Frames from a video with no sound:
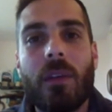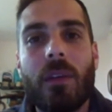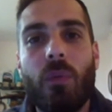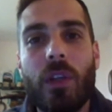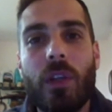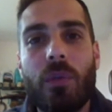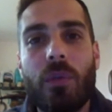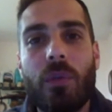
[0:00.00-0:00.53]

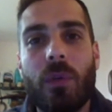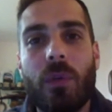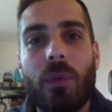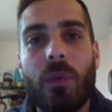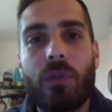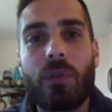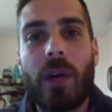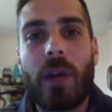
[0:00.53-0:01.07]
which
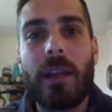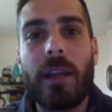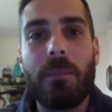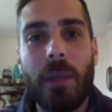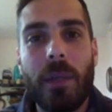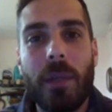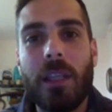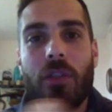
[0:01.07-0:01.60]
will try to
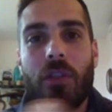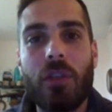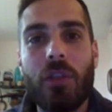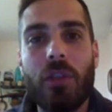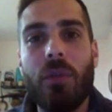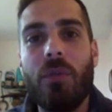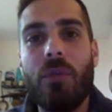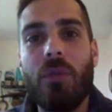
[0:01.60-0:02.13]
pick and
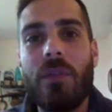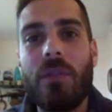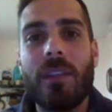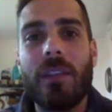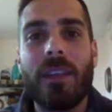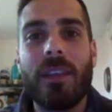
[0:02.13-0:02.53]
choose